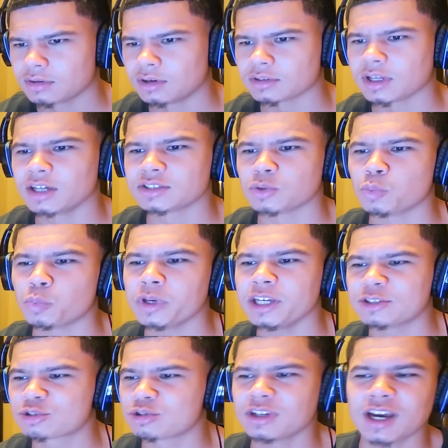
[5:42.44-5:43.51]
Oh, that was a
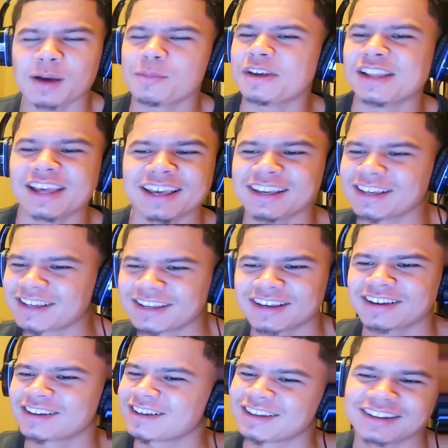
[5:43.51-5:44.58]
beat show. I mean, like, you
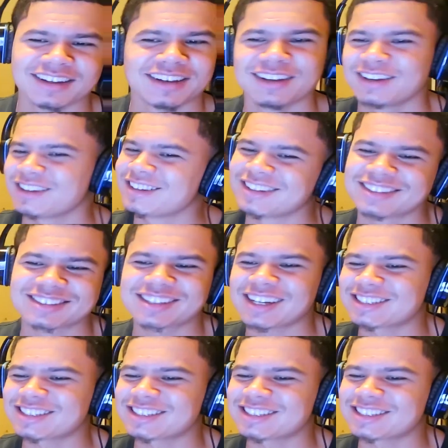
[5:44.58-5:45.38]
can catch me on the border.